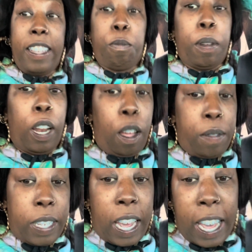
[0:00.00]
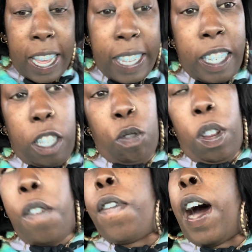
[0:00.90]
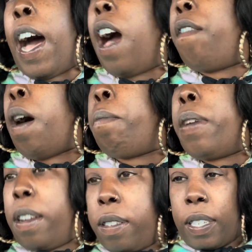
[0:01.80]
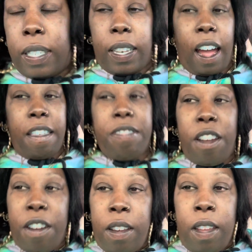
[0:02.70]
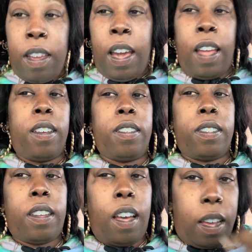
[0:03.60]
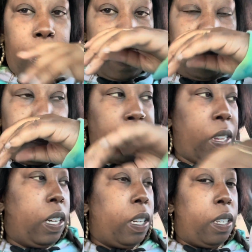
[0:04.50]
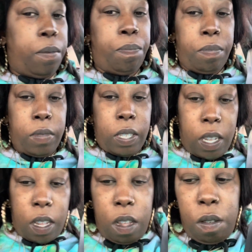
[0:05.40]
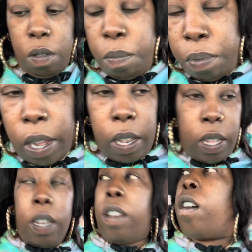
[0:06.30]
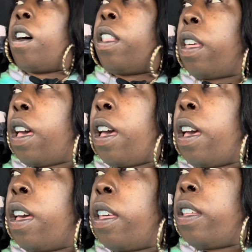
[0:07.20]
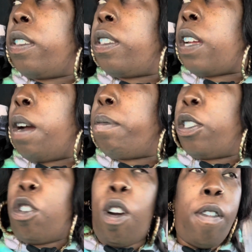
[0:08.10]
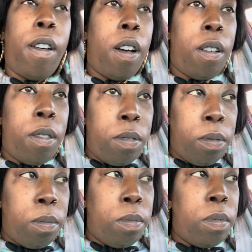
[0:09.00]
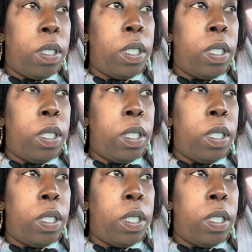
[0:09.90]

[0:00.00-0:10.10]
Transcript: It's been a long day. 625. I've been here since 930. I had a good time uh, with Bre'Lyn and all that. It's time to go home.